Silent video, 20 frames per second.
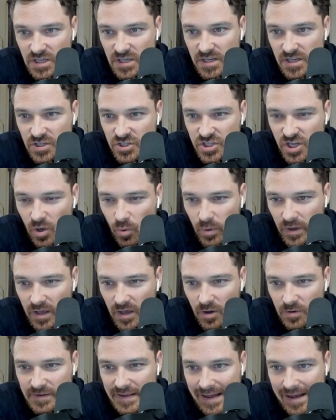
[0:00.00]
So we
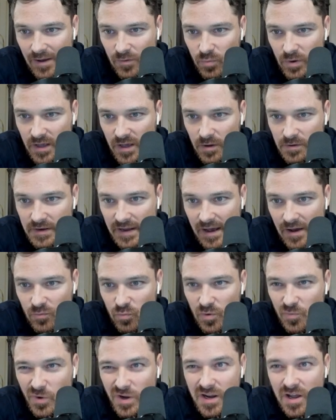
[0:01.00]
go down.
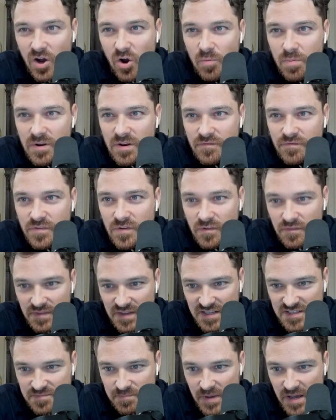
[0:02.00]
We want to open a few of
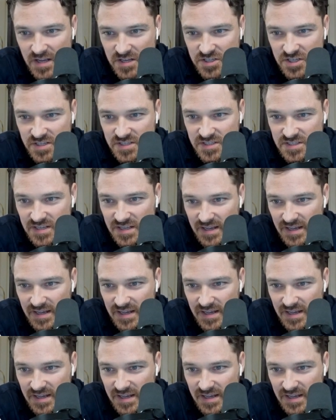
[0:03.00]
these pages,